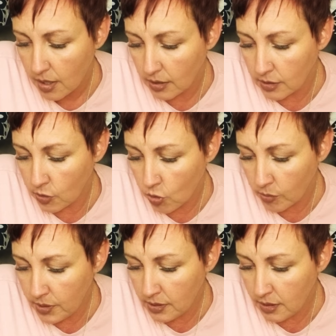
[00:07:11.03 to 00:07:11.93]

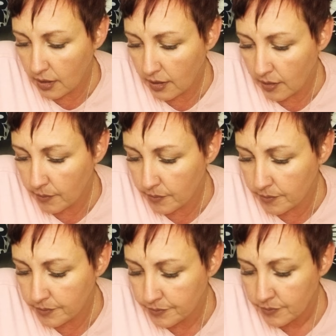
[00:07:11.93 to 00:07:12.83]
Lenormand.
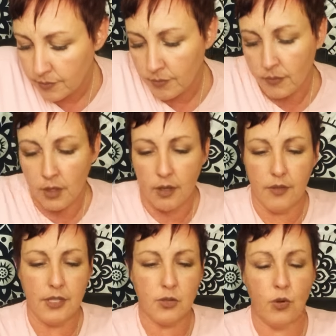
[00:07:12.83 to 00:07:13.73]

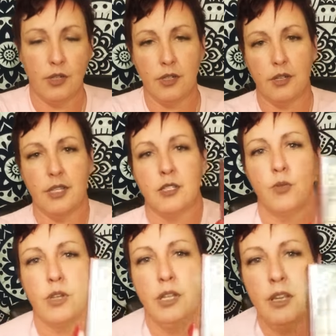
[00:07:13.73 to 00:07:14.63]
This
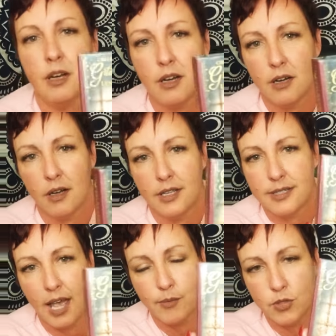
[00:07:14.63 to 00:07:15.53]
one here is
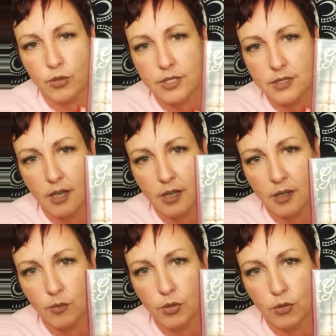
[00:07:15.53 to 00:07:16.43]
absolutely stunning
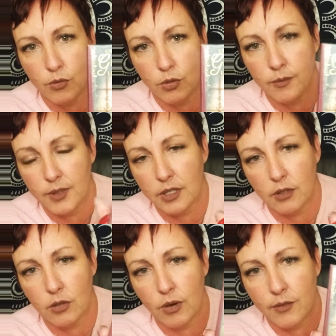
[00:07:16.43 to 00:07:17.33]
and beautiful. The
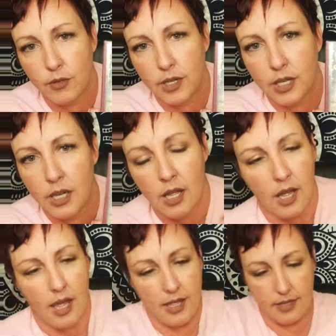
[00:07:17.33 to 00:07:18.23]
Gilded Reverie
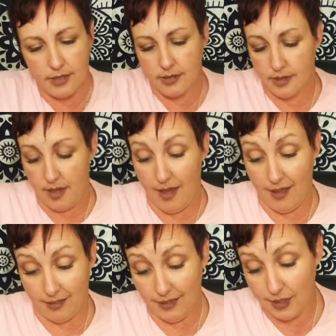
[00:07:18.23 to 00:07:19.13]

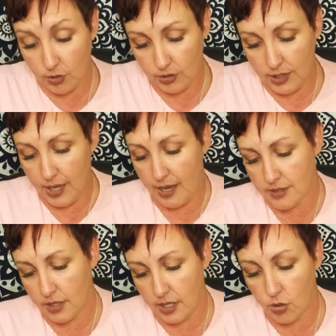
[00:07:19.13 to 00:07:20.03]
literally
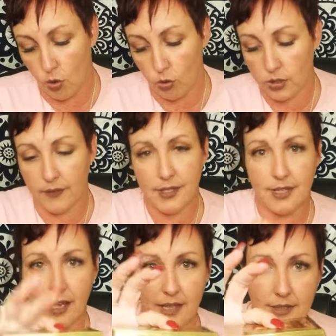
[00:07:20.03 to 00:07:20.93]
has like gold on the
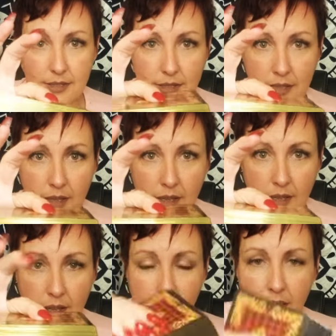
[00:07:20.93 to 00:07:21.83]
sides,
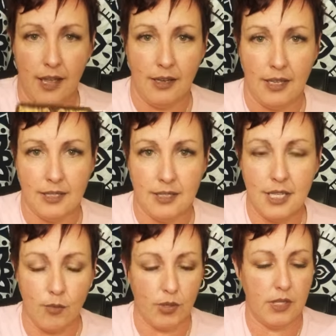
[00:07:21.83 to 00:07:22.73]
and it's
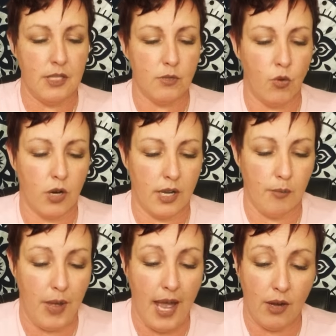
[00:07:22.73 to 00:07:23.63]
deep, but these work in
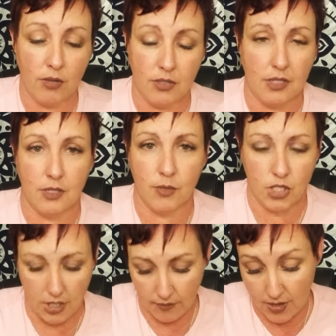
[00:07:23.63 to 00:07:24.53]
patterns, like some
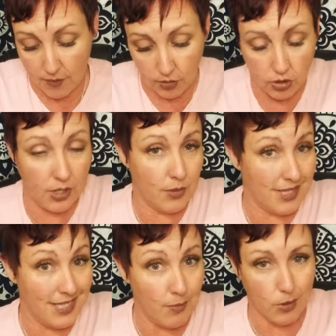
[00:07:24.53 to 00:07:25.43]
shit I've never learned. It was
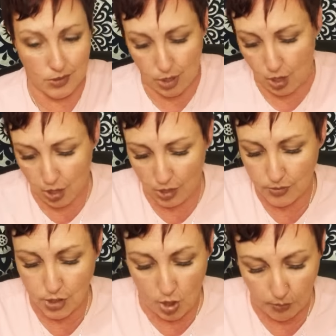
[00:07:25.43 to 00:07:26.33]
deep, it was hard, it
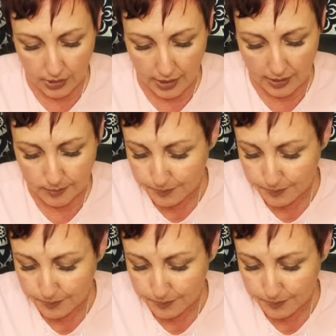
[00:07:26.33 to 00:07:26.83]
was complicated.